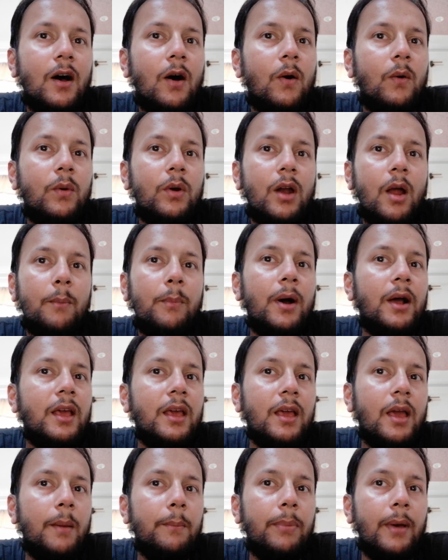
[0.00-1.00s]
over at
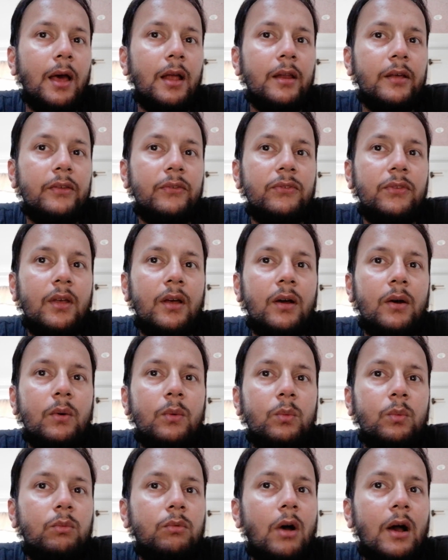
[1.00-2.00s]
Buckingham Palace
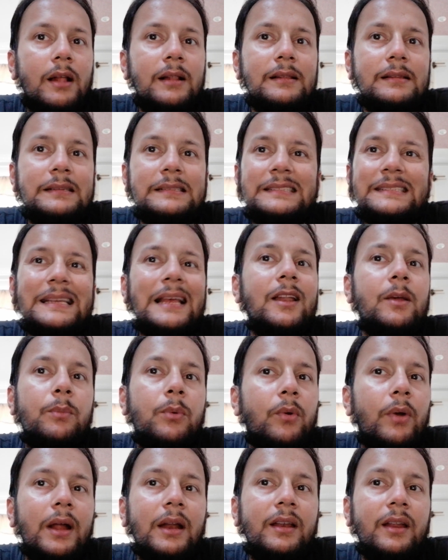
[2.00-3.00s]
while
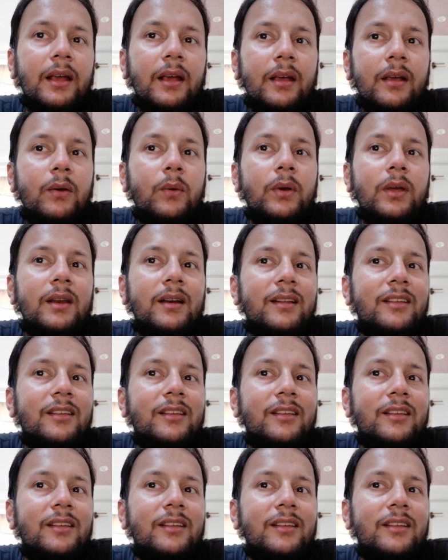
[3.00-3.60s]
celebrating Queen